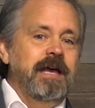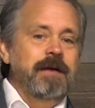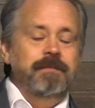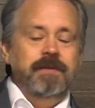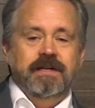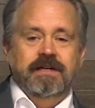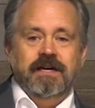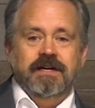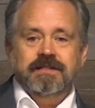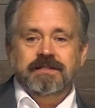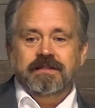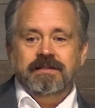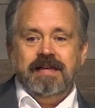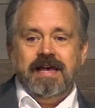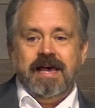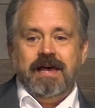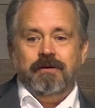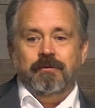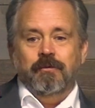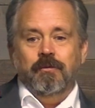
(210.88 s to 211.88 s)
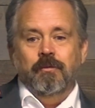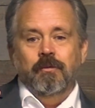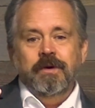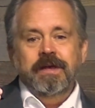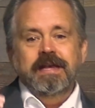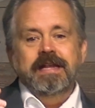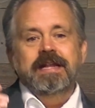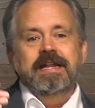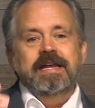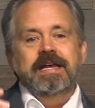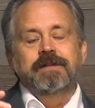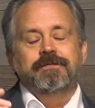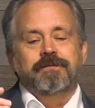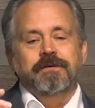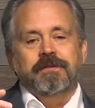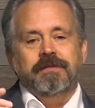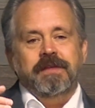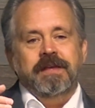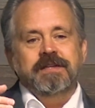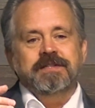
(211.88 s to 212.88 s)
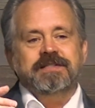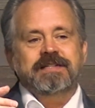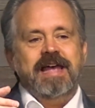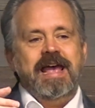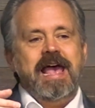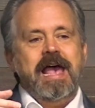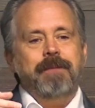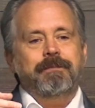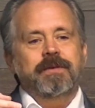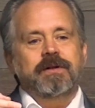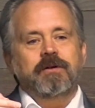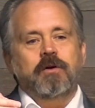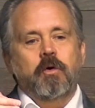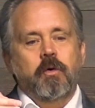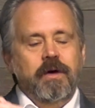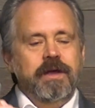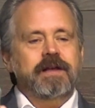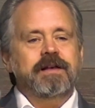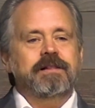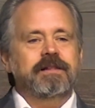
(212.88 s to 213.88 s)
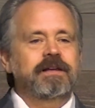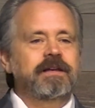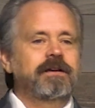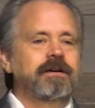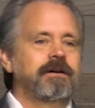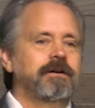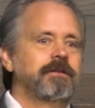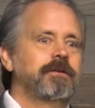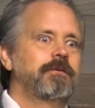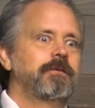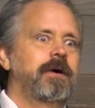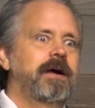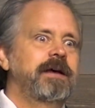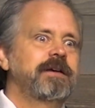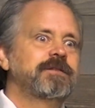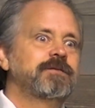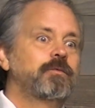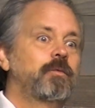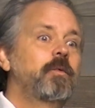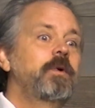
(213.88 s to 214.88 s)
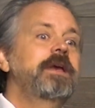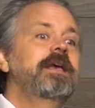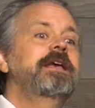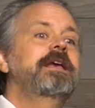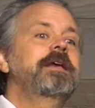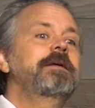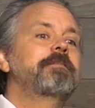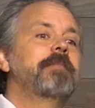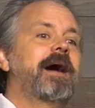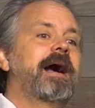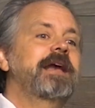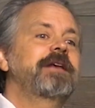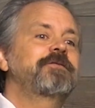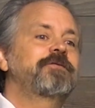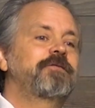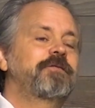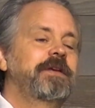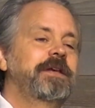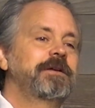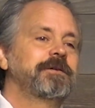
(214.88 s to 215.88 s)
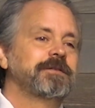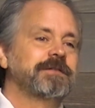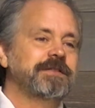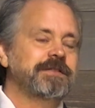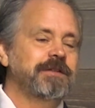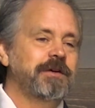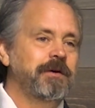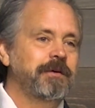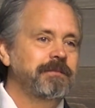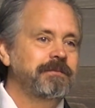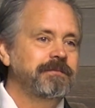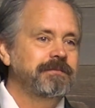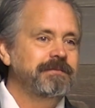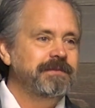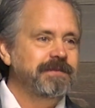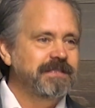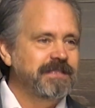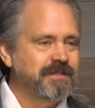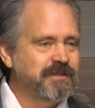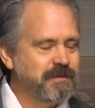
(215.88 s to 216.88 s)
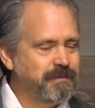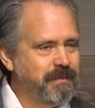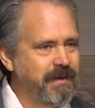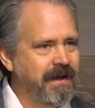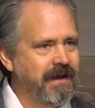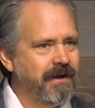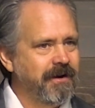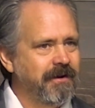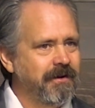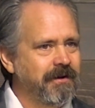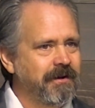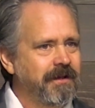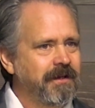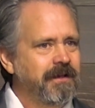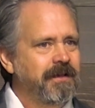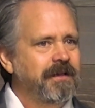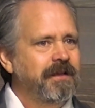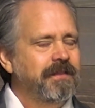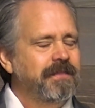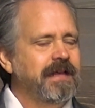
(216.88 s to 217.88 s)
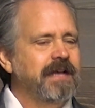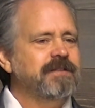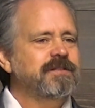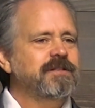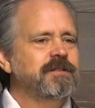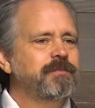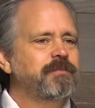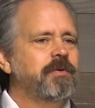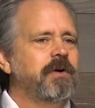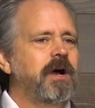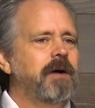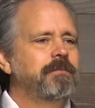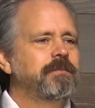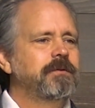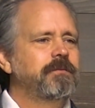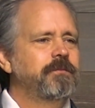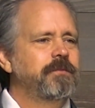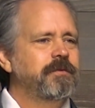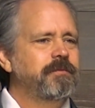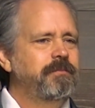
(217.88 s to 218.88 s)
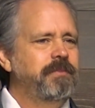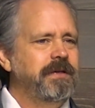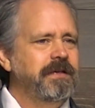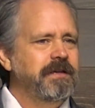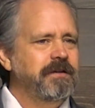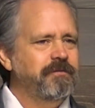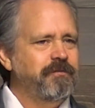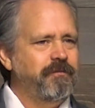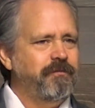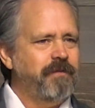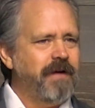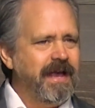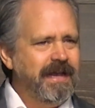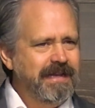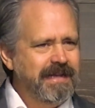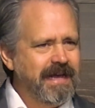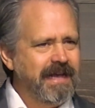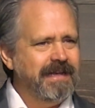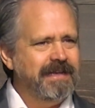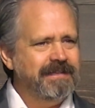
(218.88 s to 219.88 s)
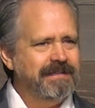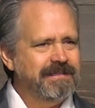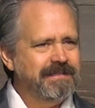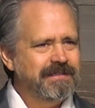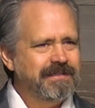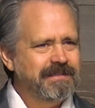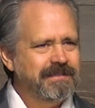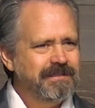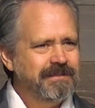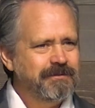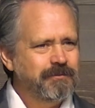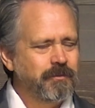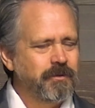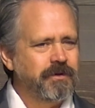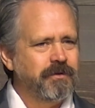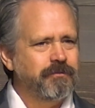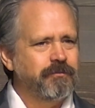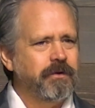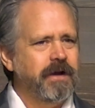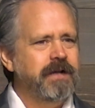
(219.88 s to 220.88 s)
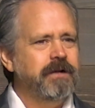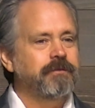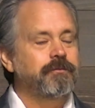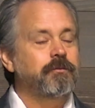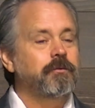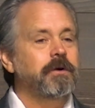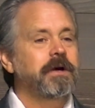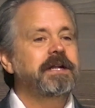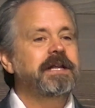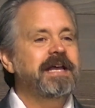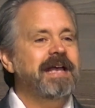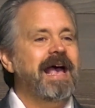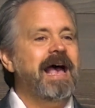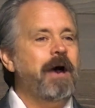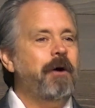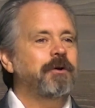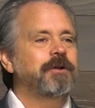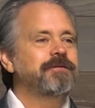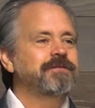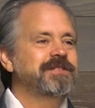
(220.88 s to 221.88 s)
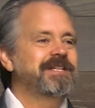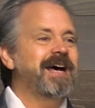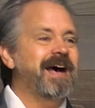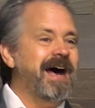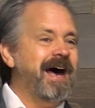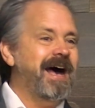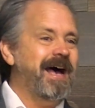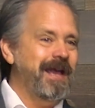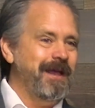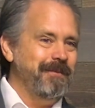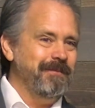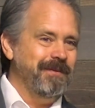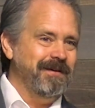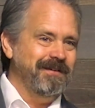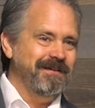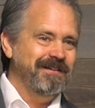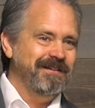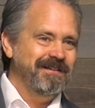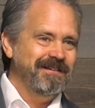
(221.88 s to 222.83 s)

And because of that, we need for things to happen quickly, otherwise, we might feel some despair. That's the problem with being finite. We're afraid of running out of time.